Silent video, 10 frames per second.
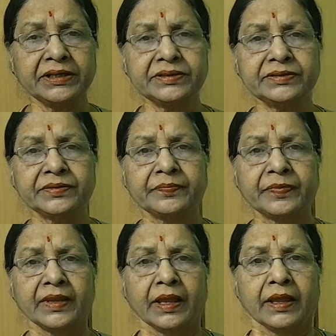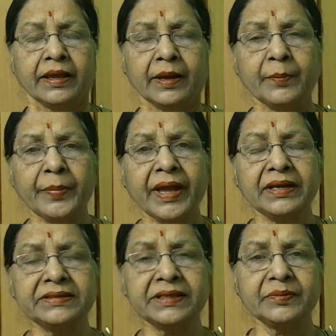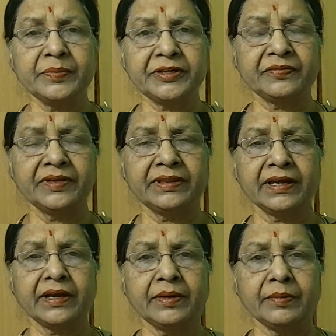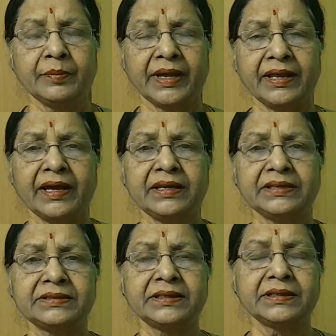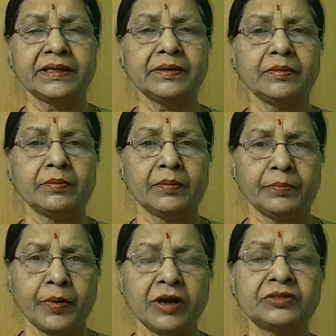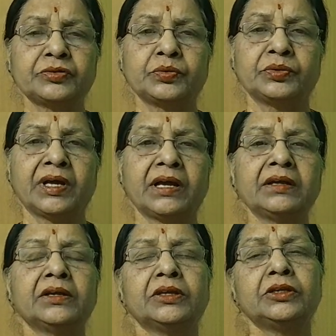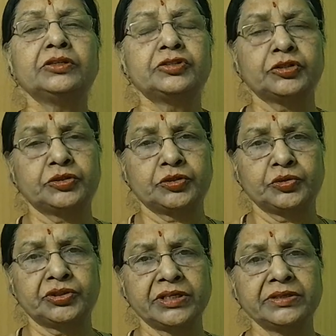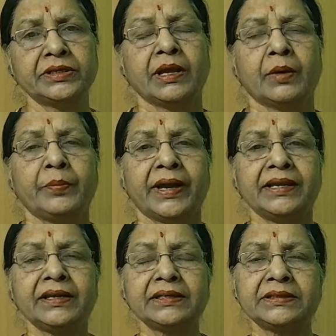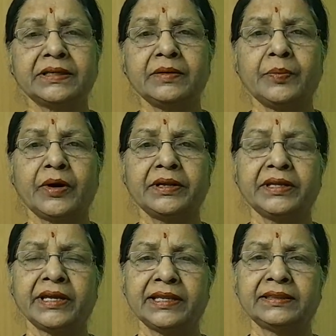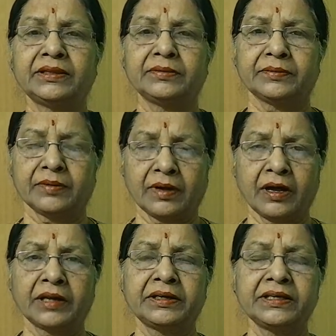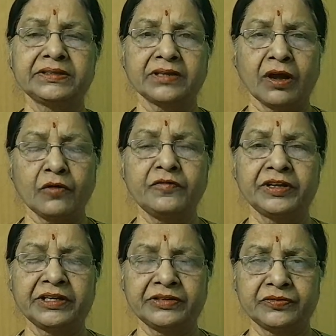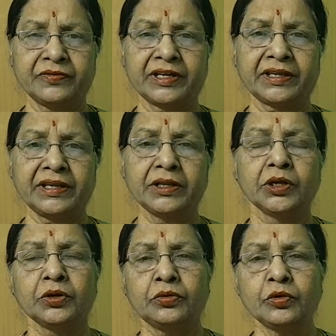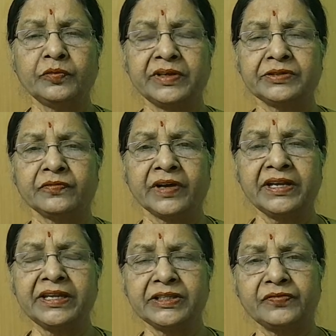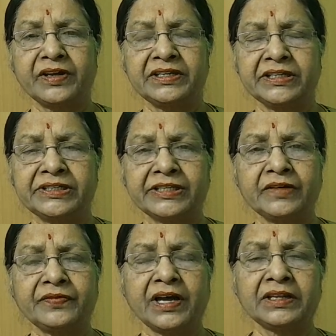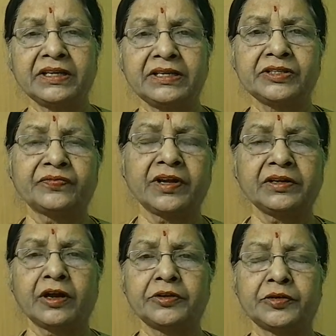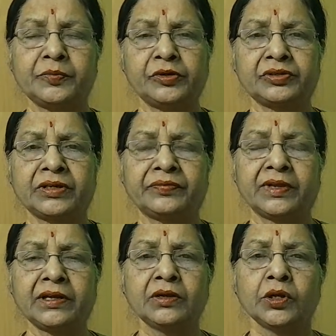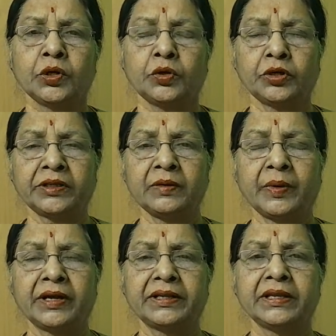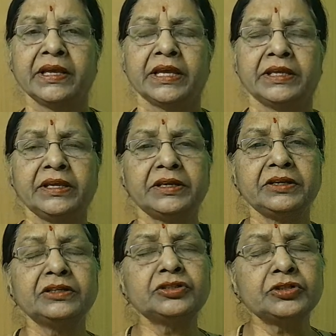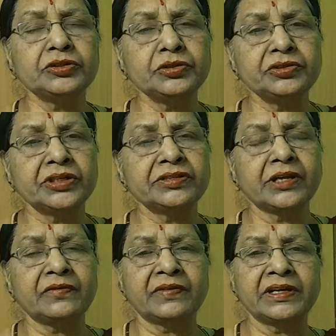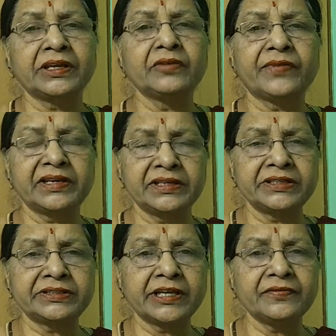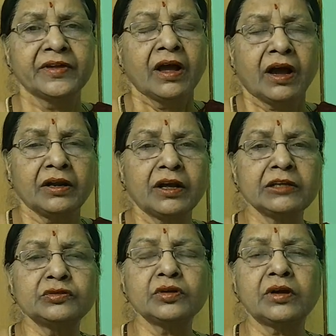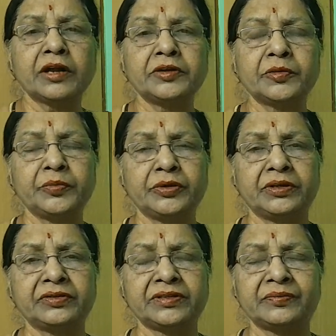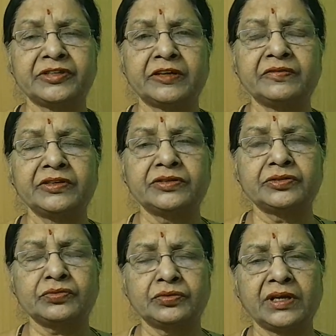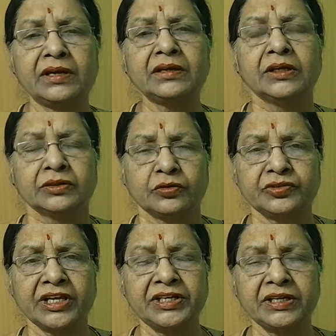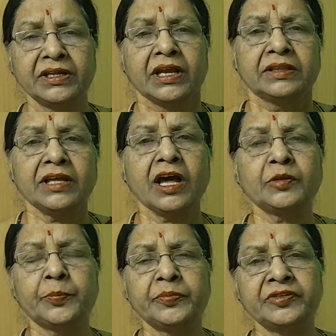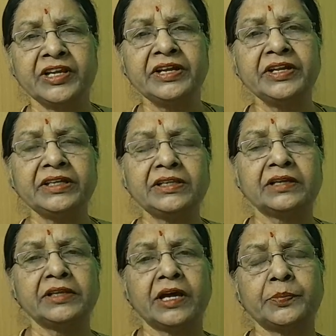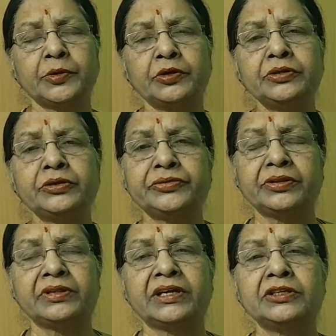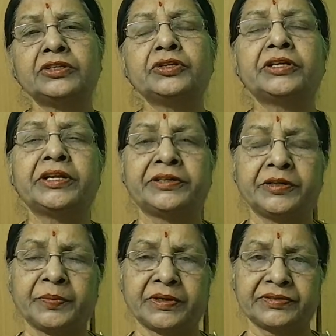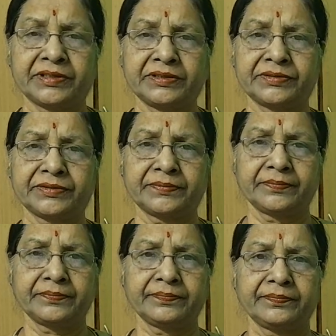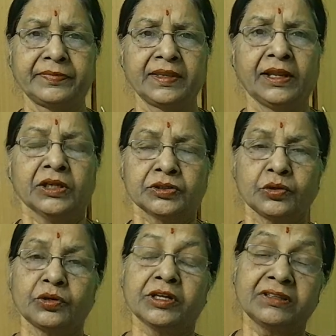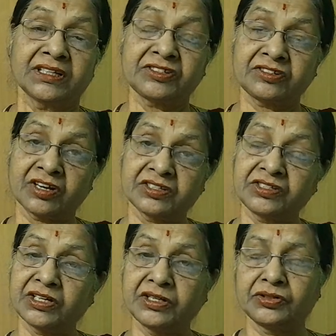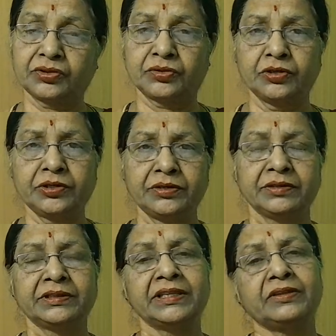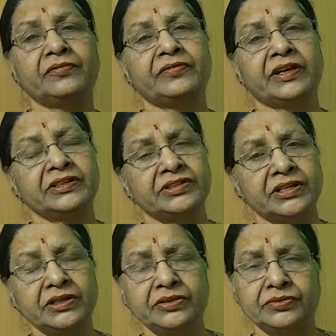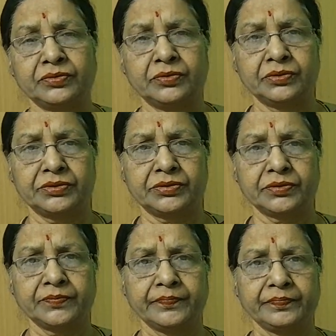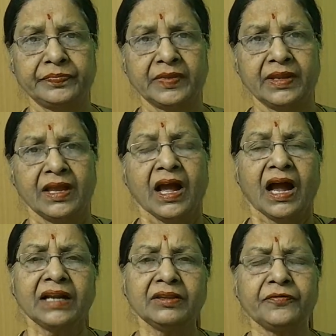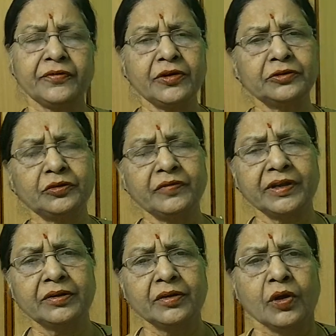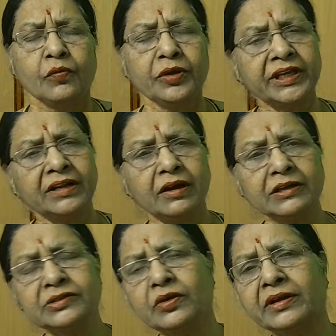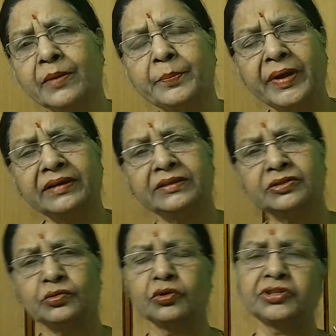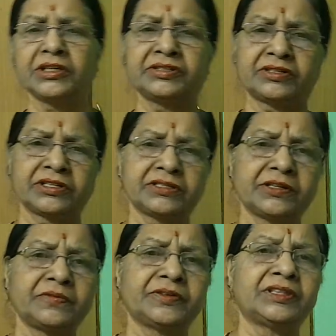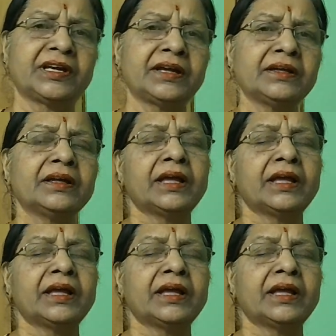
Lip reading: is comparison between the biological parts to the institutions, biological body health organs, how it is working, two ways. One is for itself, another is for contribution of the total body. Here institutions are working for itself and also contributing some services to the society. They are they are producing the educated persons. So the structure is good, then the function is good. And the fourth one, we can also compare the social structure with the